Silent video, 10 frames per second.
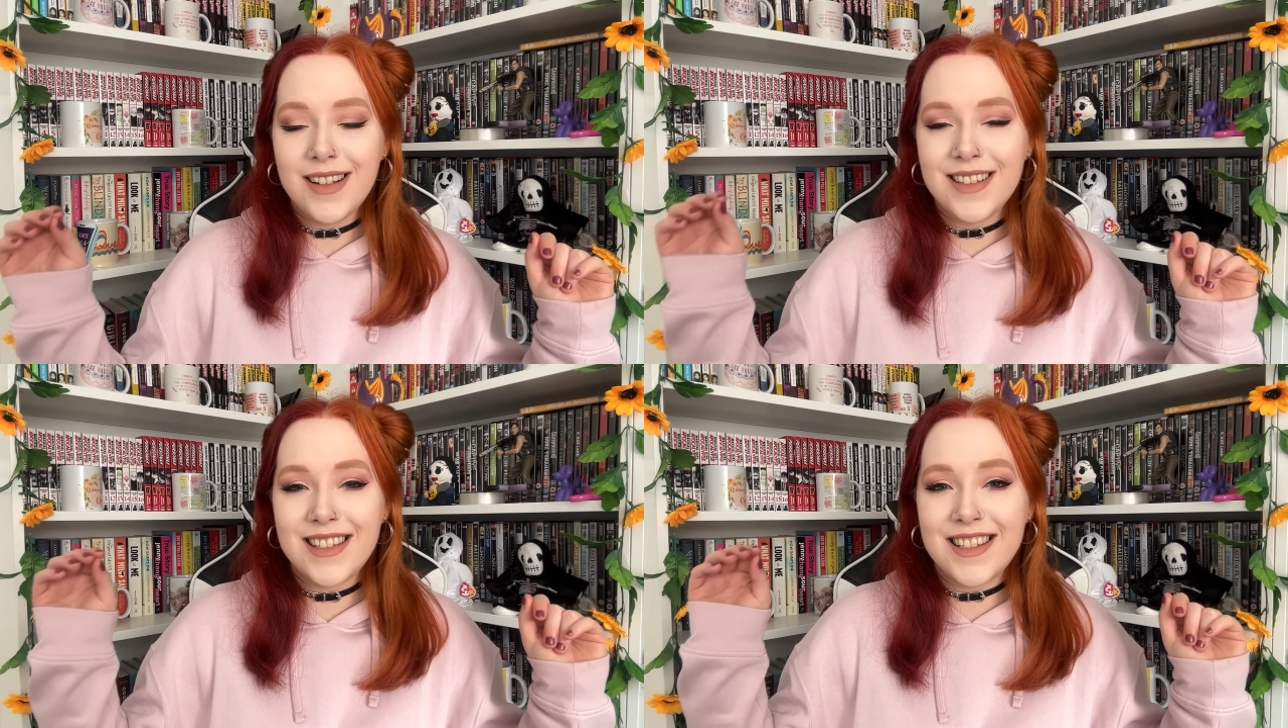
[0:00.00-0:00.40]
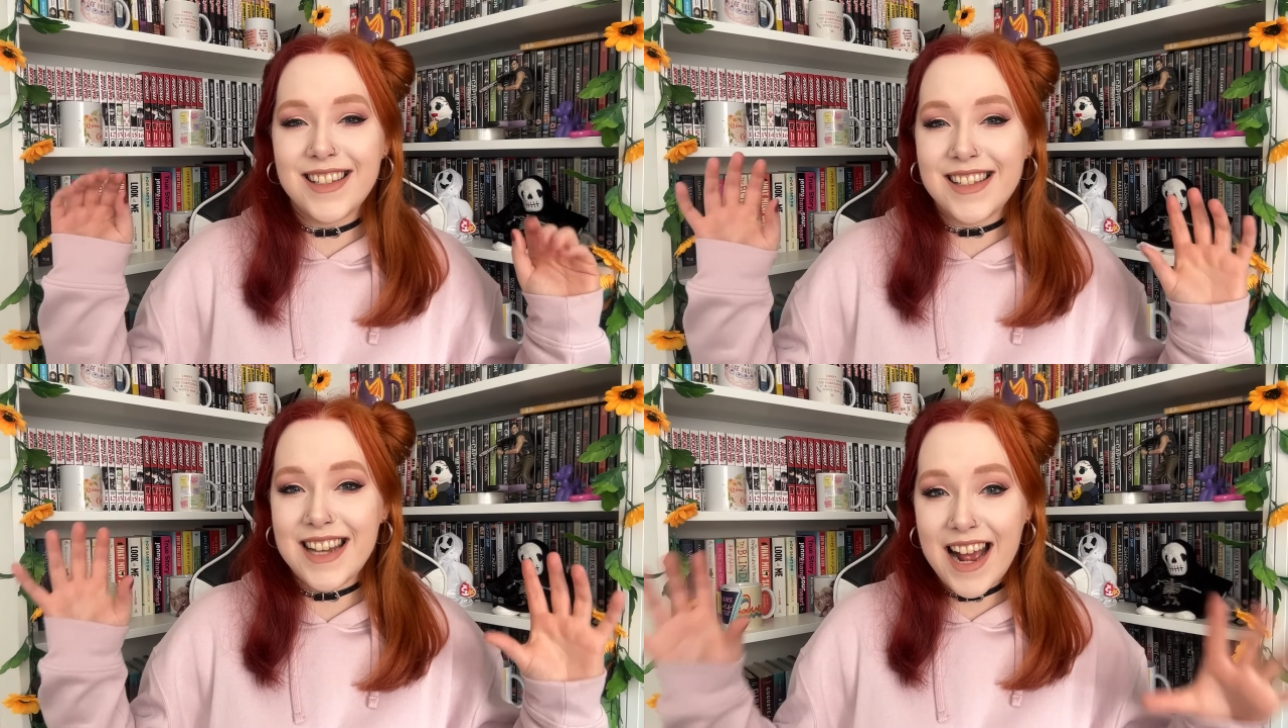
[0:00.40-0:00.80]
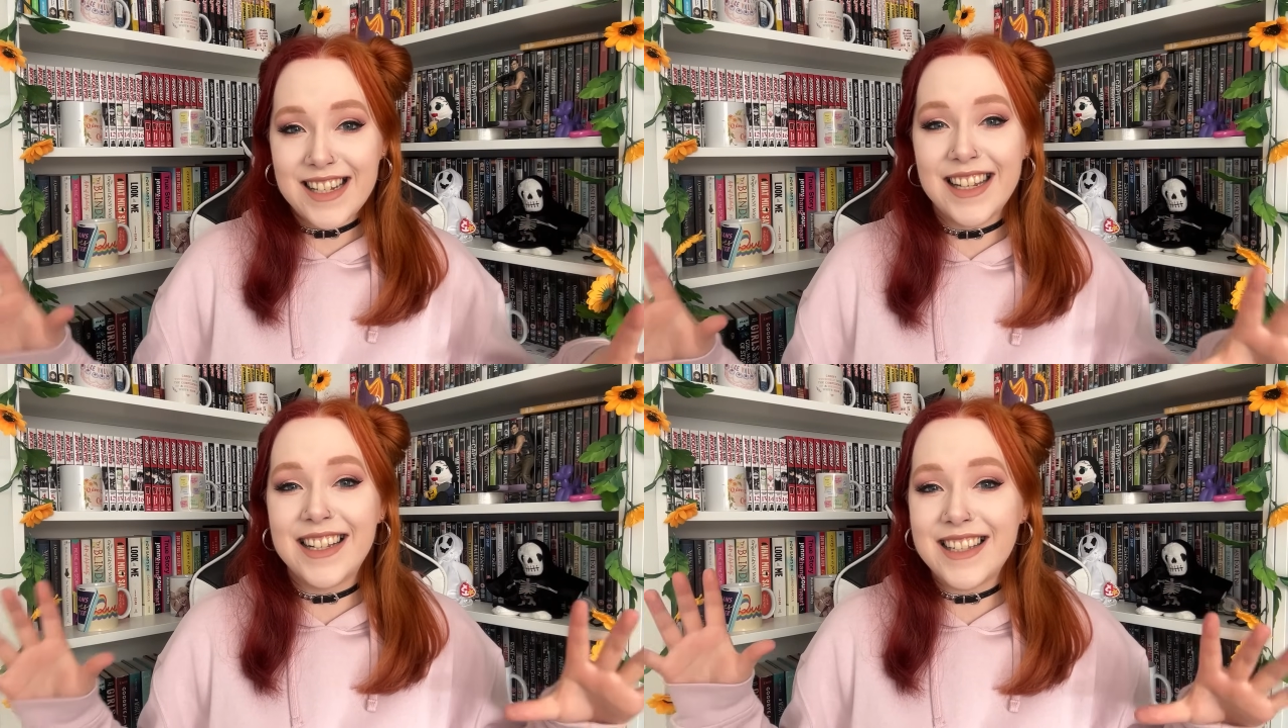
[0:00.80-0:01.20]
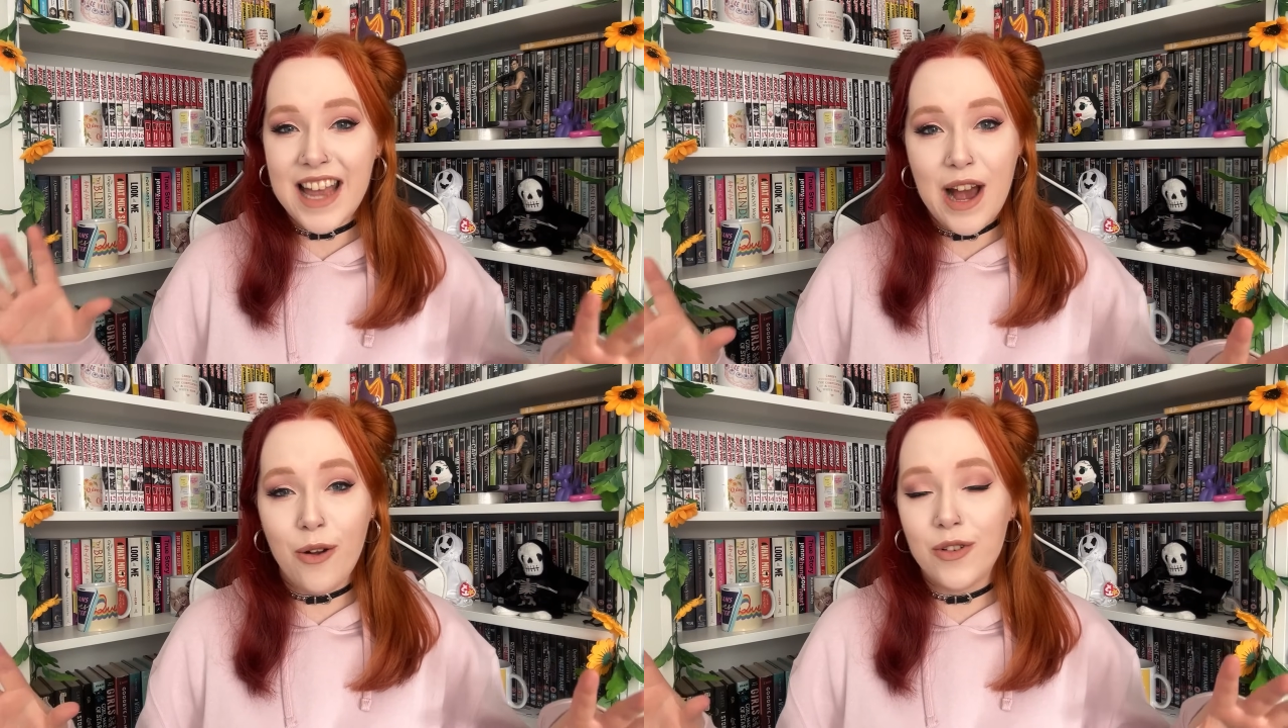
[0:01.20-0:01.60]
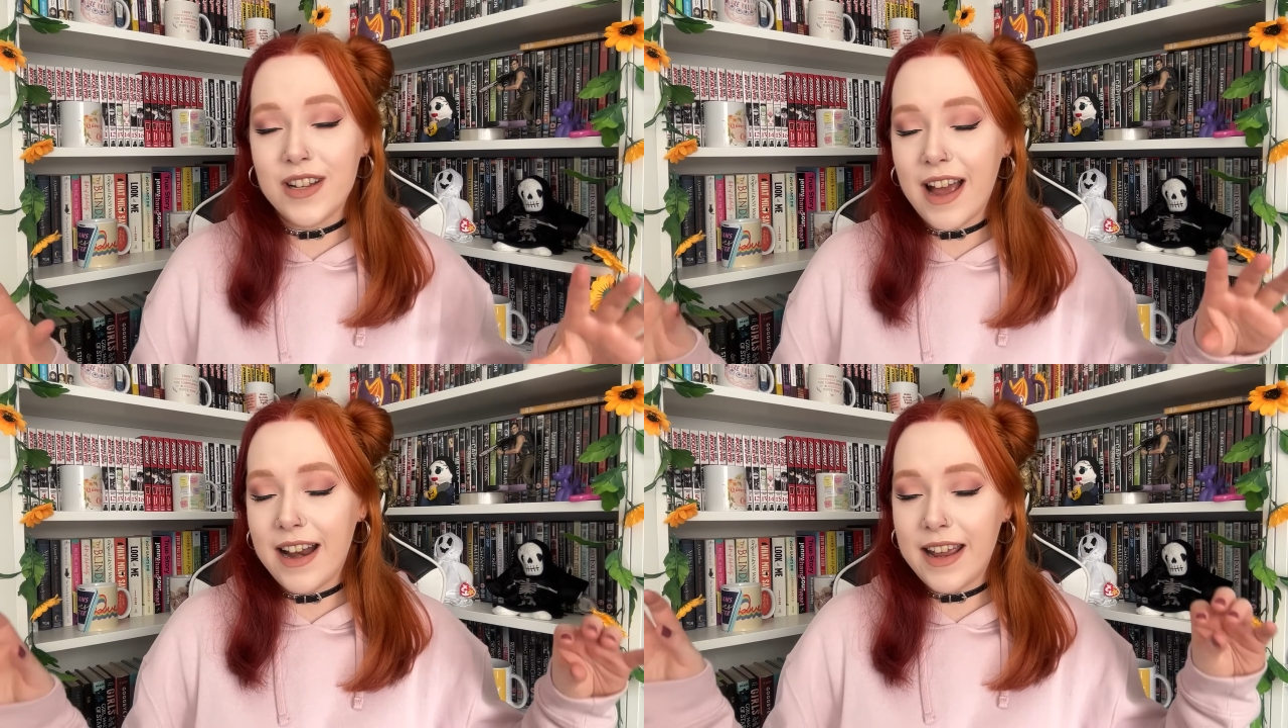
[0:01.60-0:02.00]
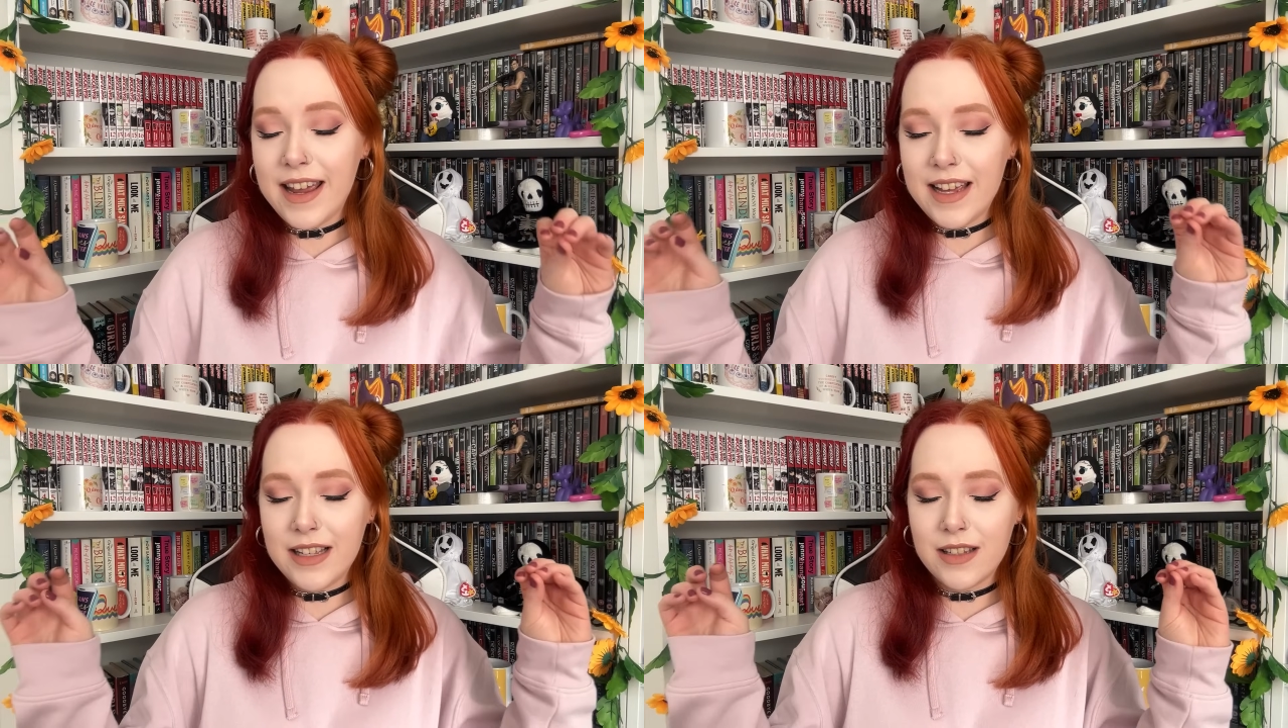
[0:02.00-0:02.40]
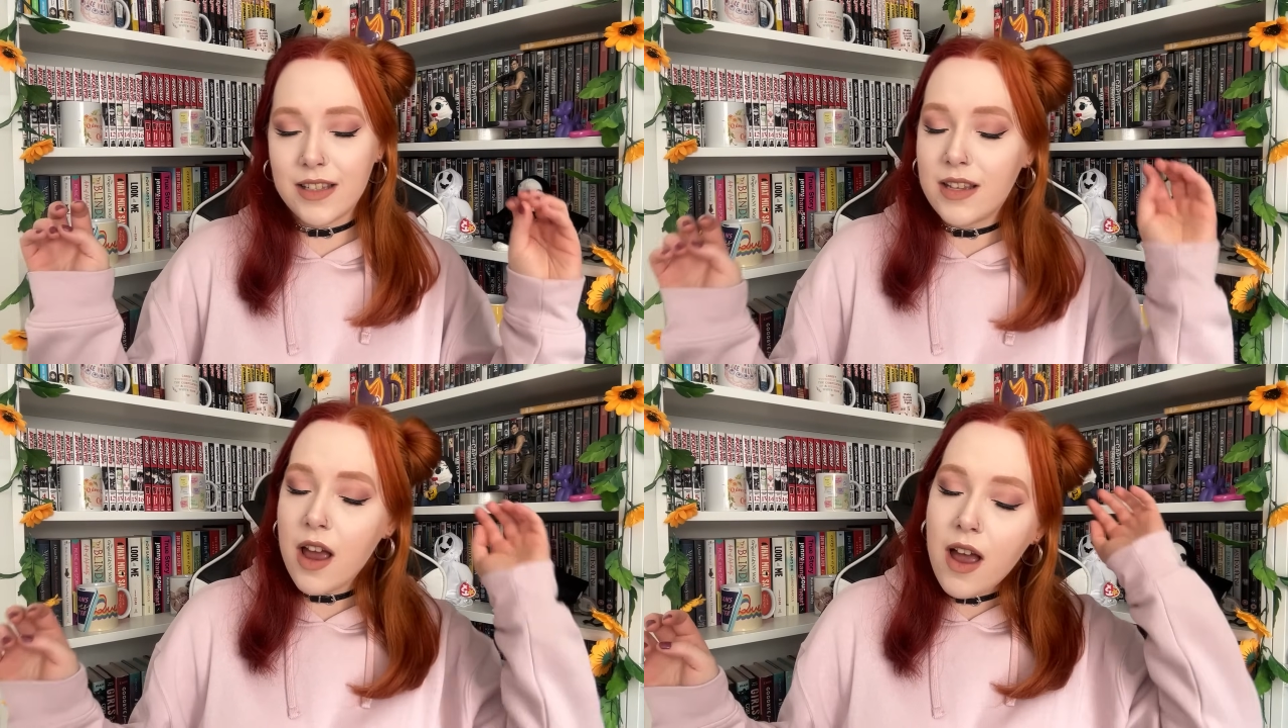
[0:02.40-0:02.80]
static sound, and it is,